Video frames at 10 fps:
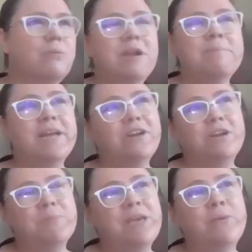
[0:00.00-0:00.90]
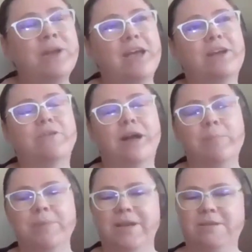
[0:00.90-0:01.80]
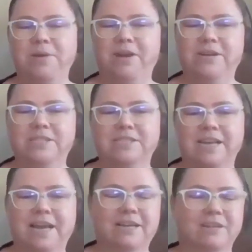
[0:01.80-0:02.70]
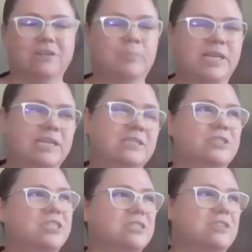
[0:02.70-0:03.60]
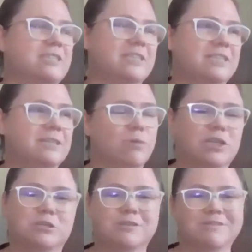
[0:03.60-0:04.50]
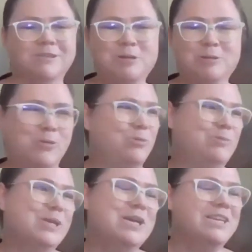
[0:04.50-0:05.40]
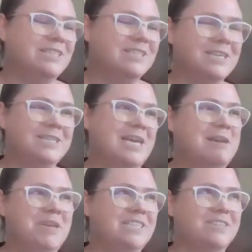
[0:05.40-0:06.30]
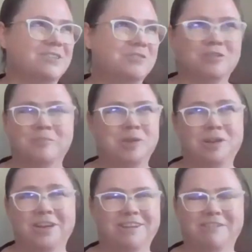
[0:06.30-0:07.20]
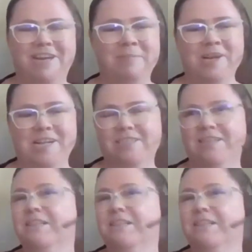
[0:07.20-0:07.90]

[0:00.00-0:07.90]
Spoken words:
am I going to be when I grow up? And the parent is like, oh, please, you're just going to sit and sit and attend meetings on your computer and read emails.